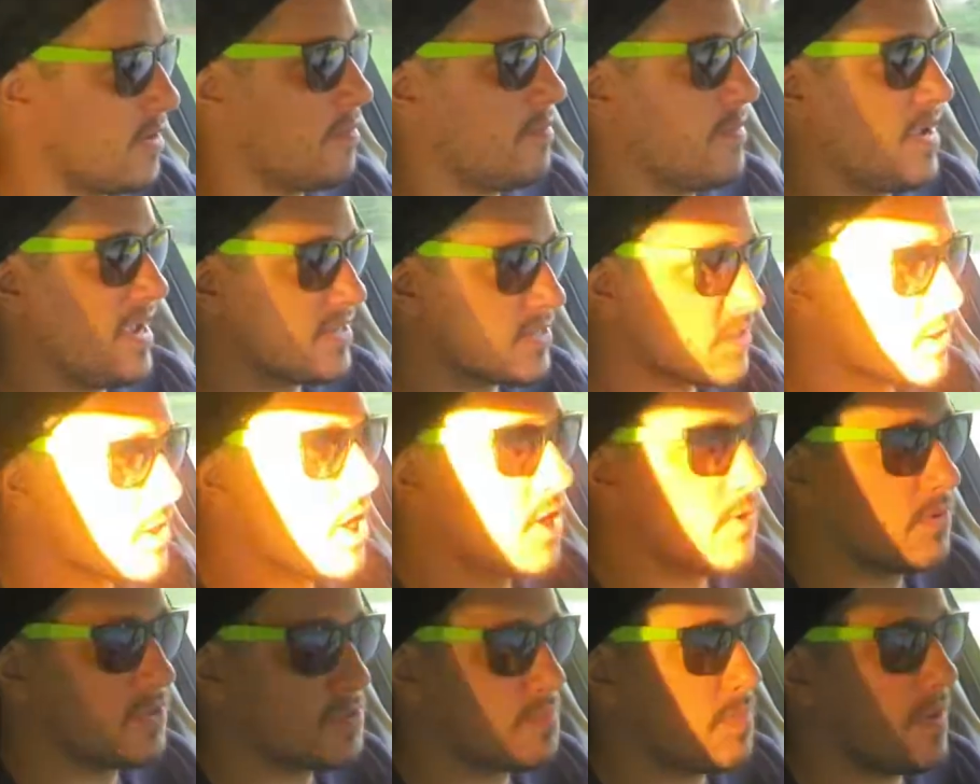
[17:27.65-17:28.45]
as
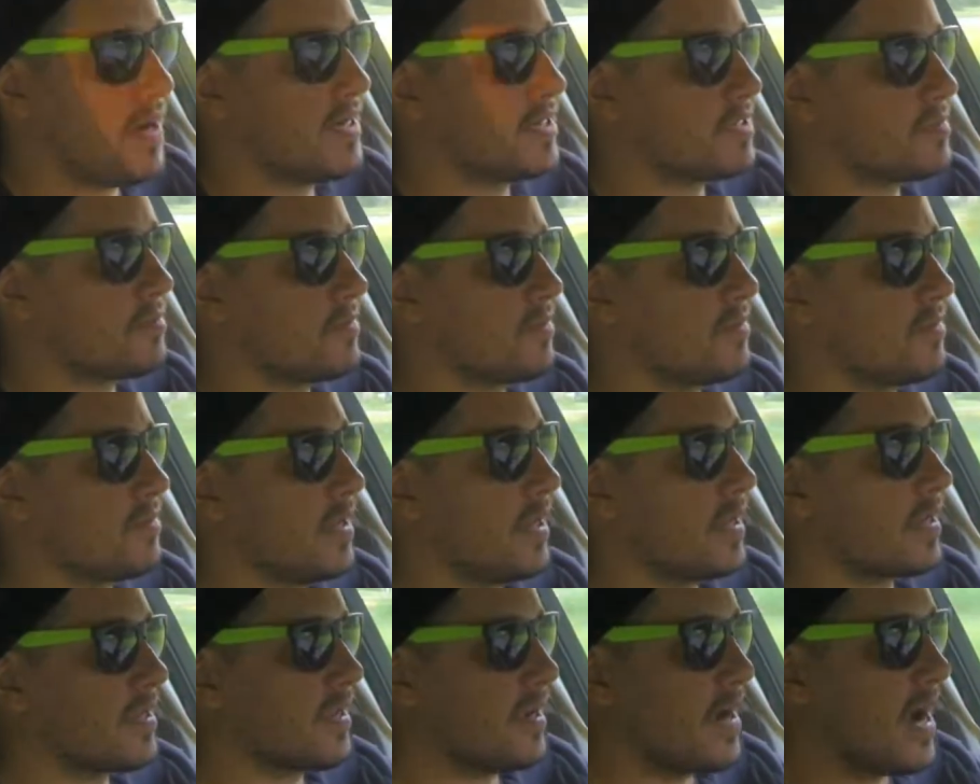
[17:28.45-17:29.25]
low as possible.
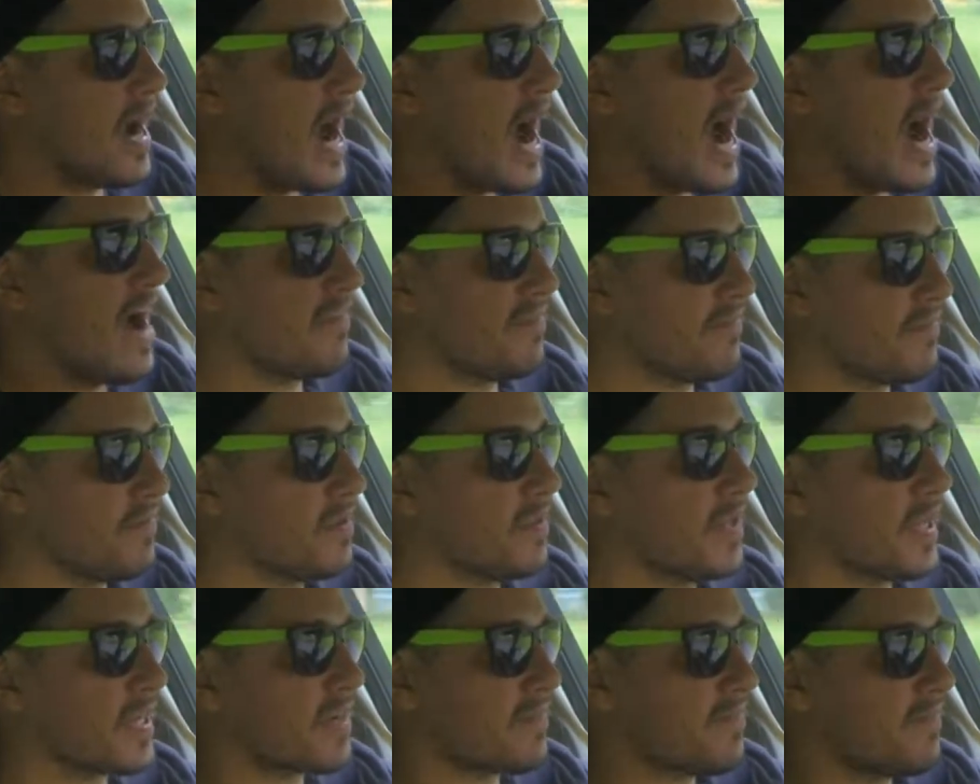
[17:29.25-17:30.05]
Like, I
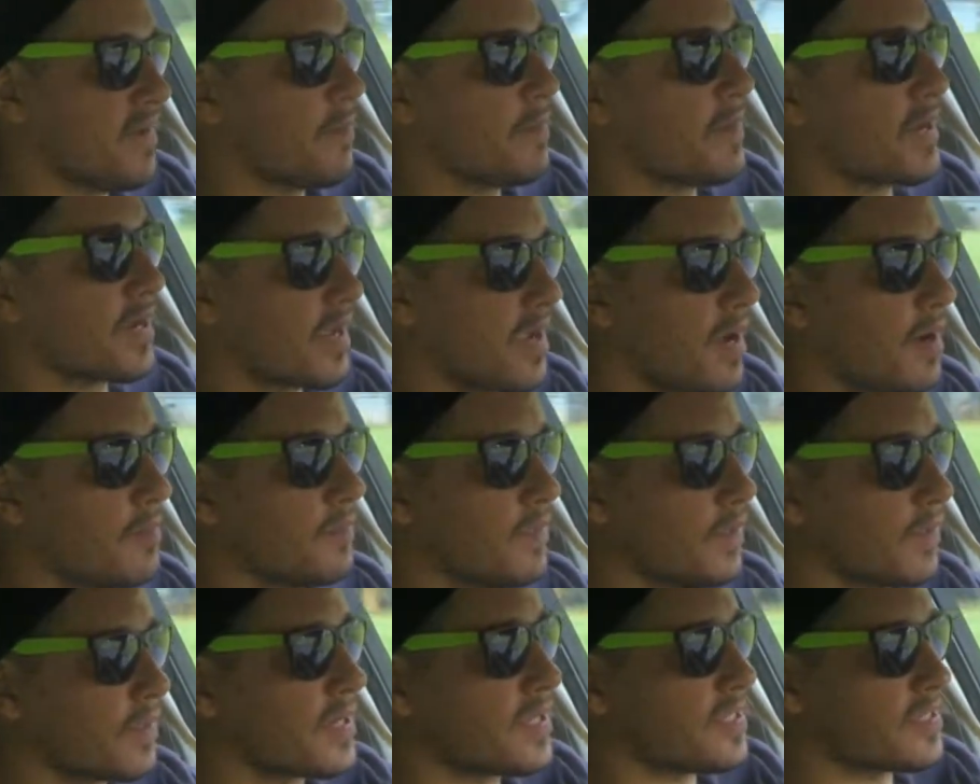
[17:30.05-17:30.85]
feel like if I'm going to
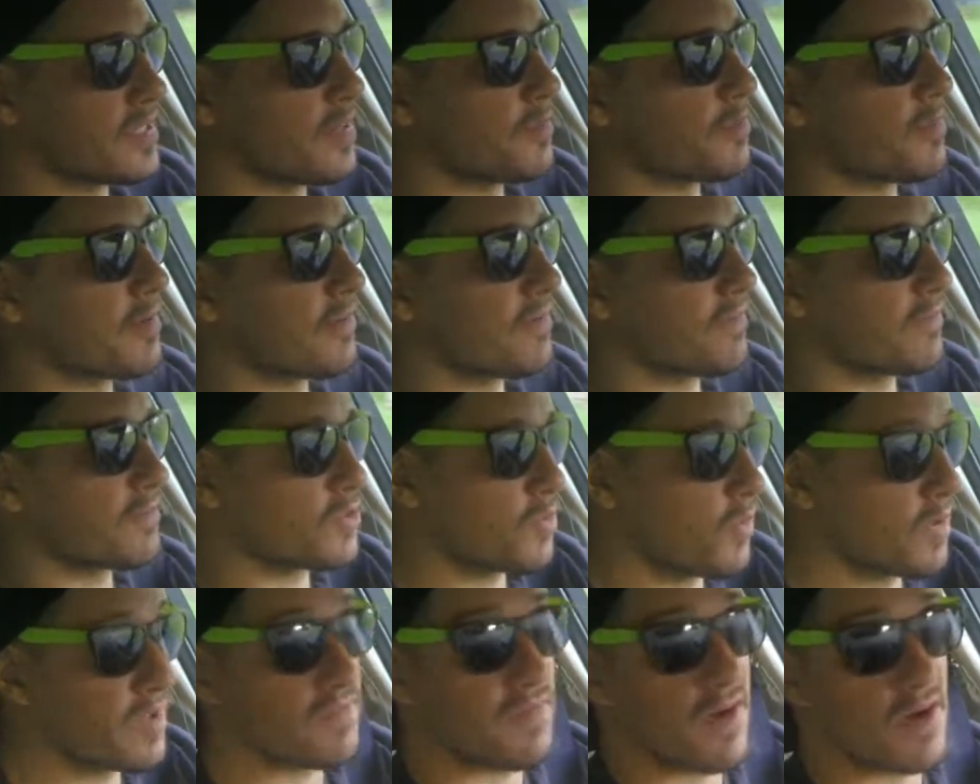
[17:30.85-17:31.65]
come look at something for
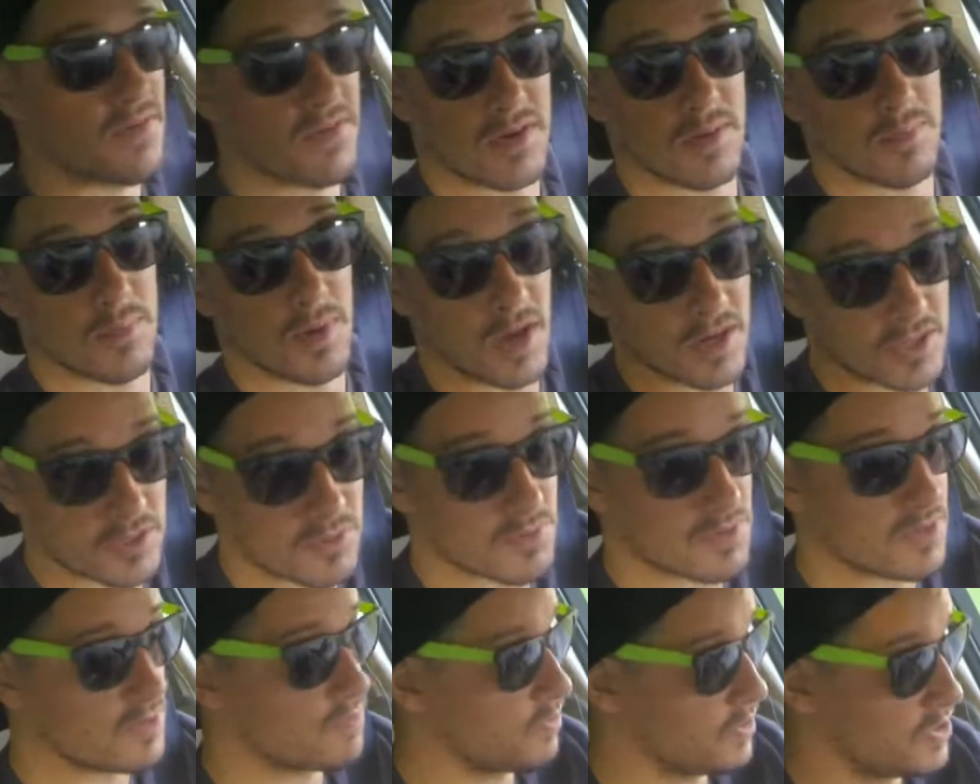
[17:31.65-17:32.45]

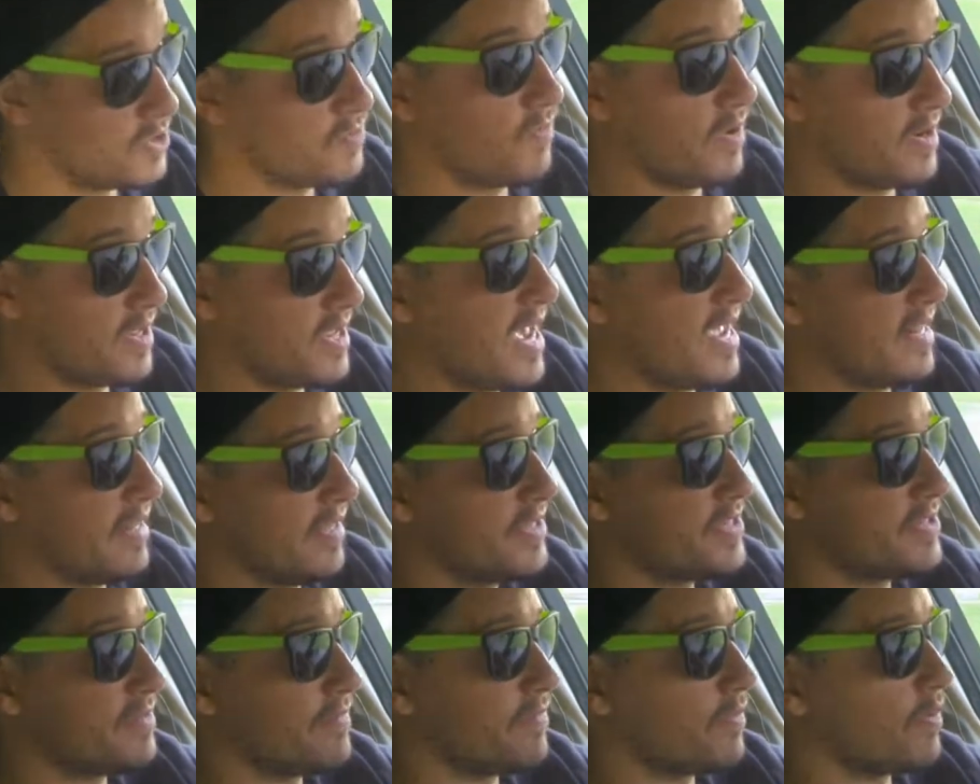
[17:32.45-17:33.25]
$2,500, which what he had
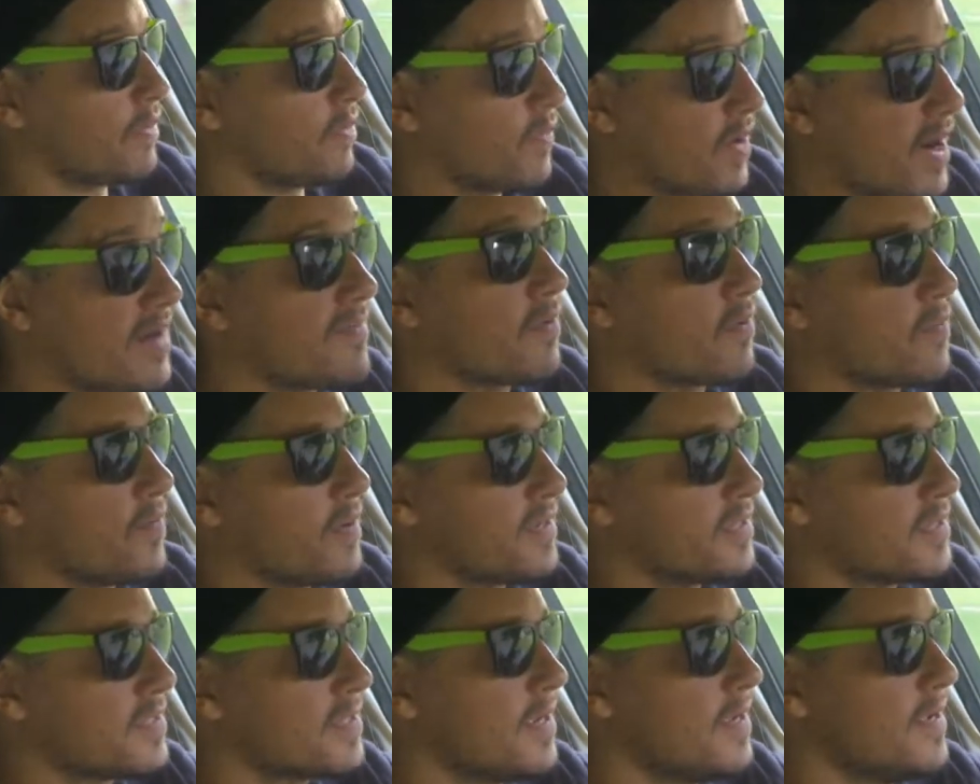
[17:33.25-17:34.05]
listed for, whatever it
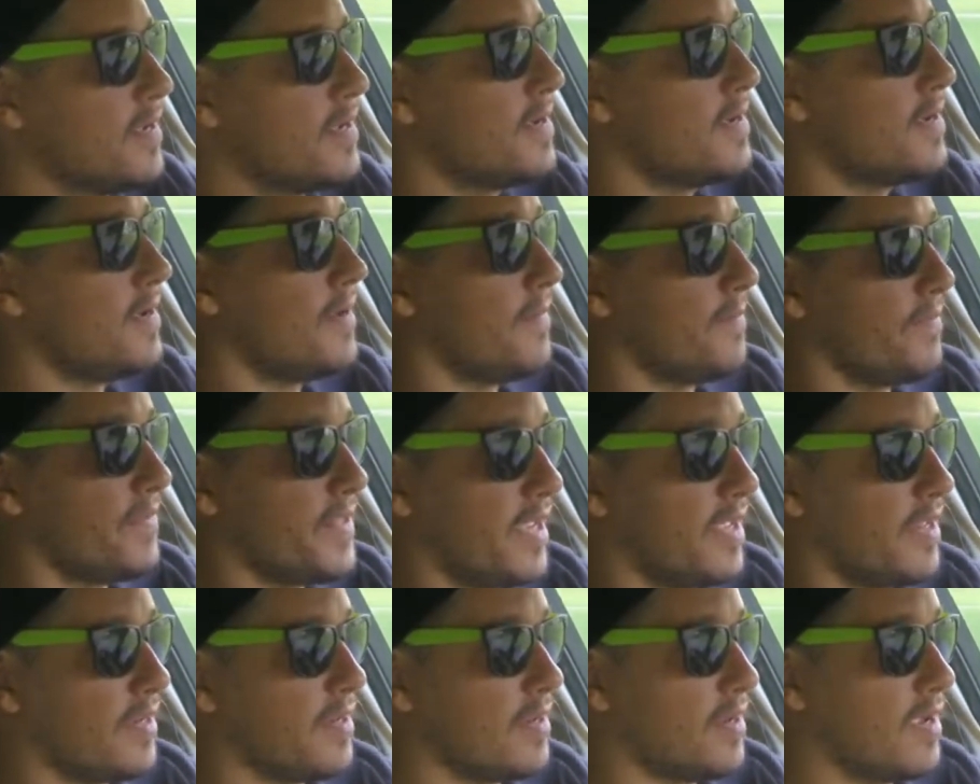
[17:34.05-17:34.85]
was,
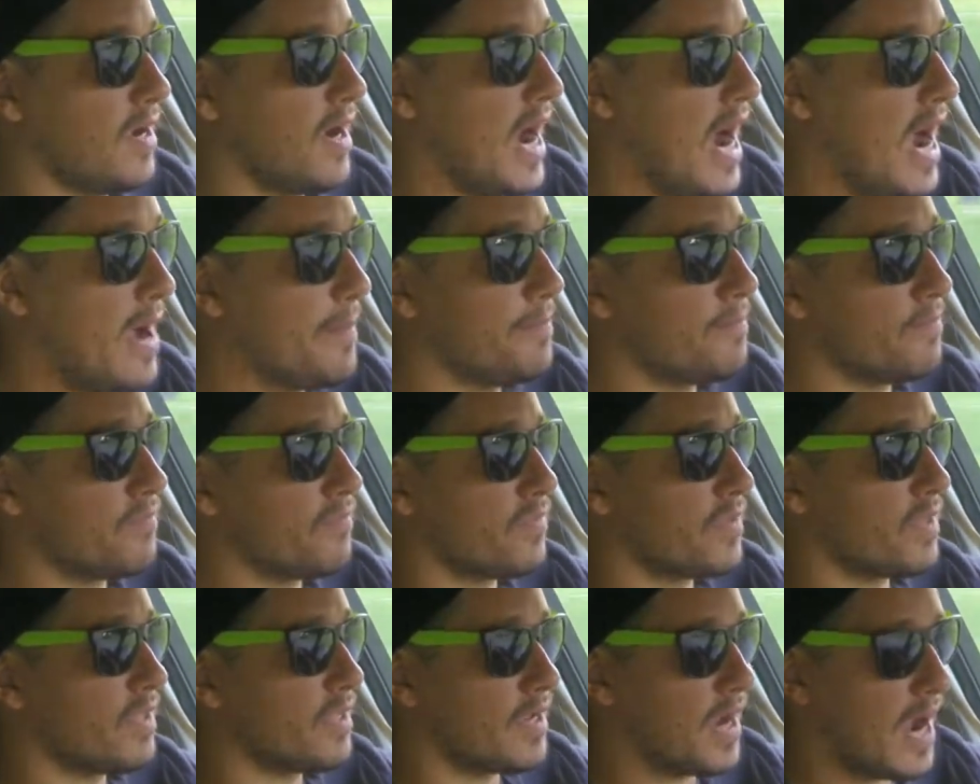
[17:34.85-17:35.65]
then
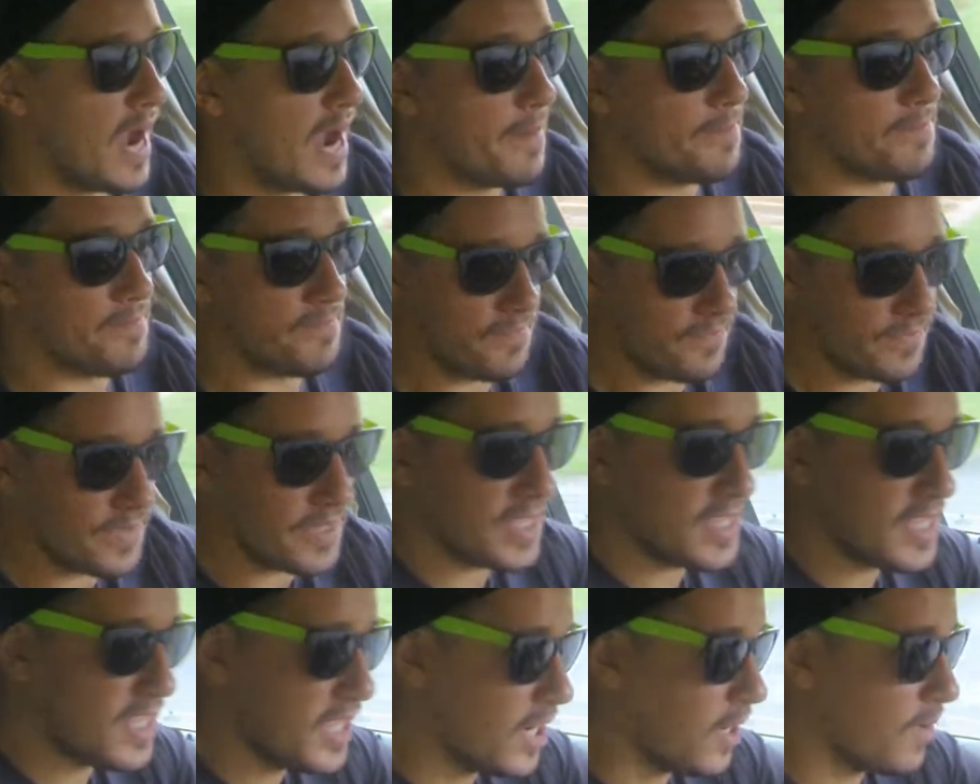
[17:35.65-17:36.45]
I'm
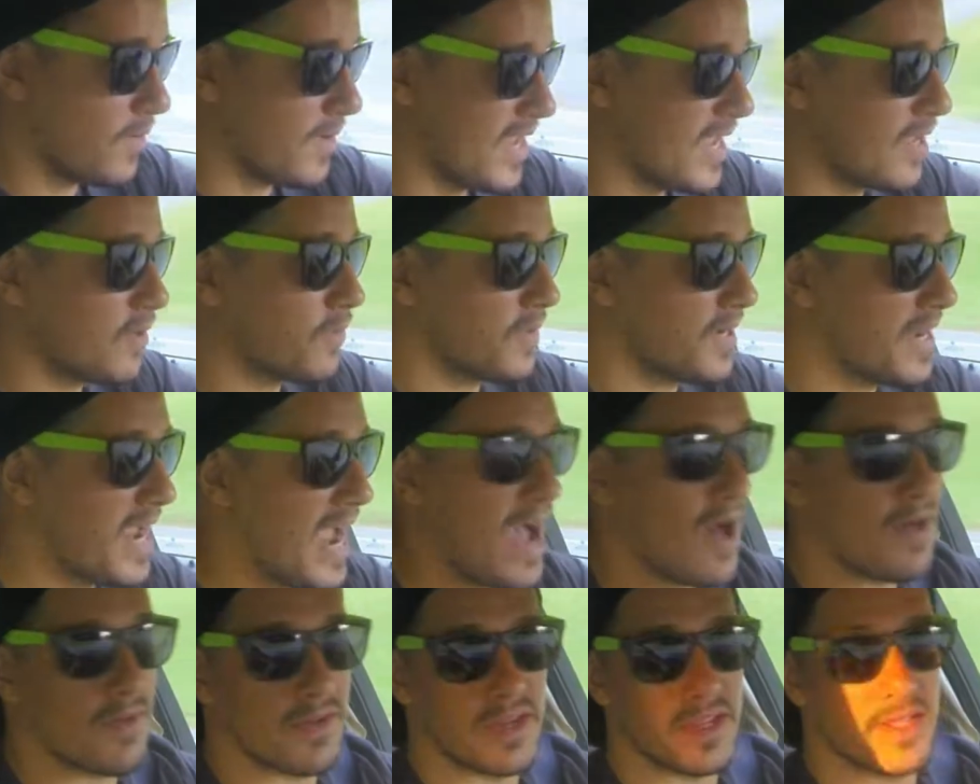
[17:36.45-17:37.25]
in
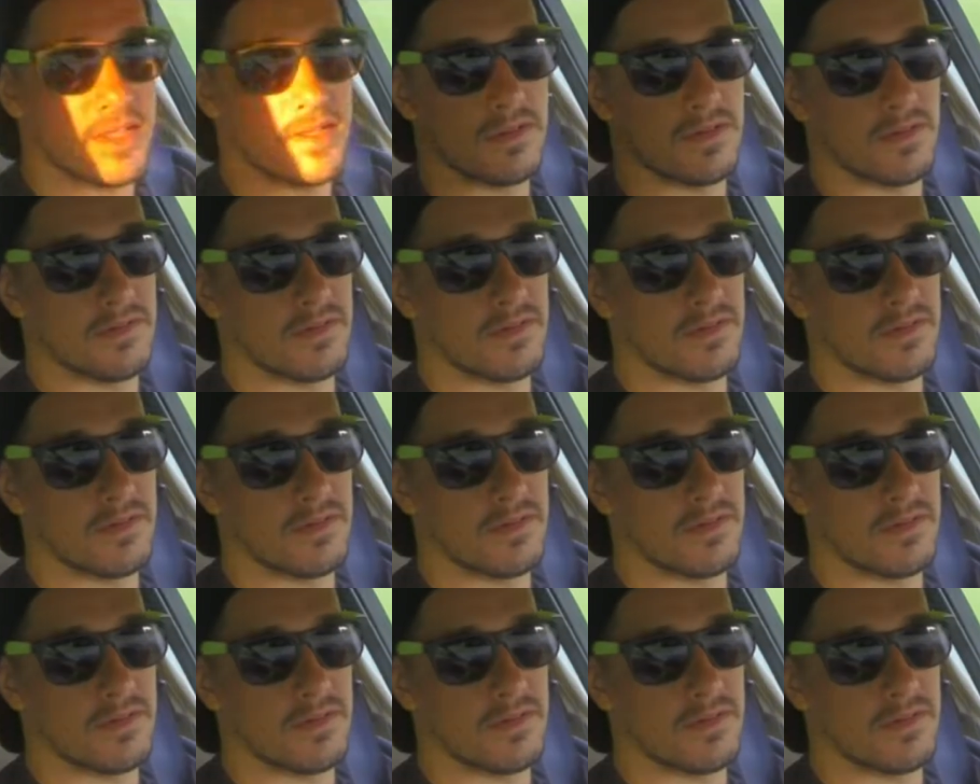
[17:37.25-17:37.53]
reality